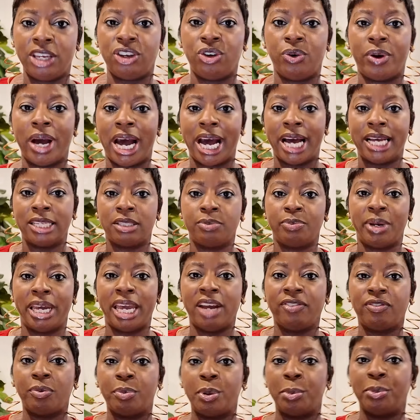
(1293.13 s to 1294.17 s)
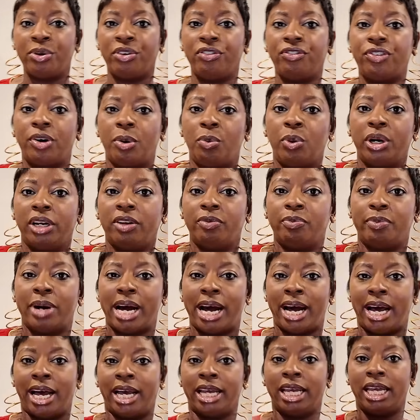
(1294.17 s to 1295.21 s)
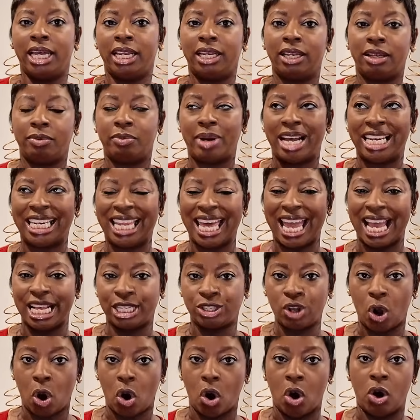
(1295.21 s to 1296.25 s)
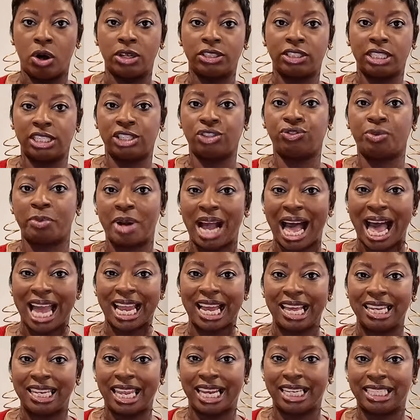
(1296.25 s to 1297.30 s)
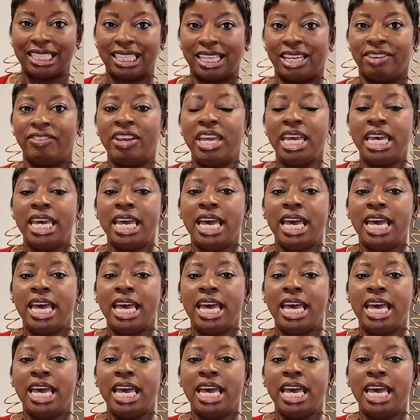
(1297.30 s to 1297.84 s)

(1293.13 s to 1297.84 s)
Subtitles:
You guys may have remembered from one of my last hauls. This is from Kai Collective.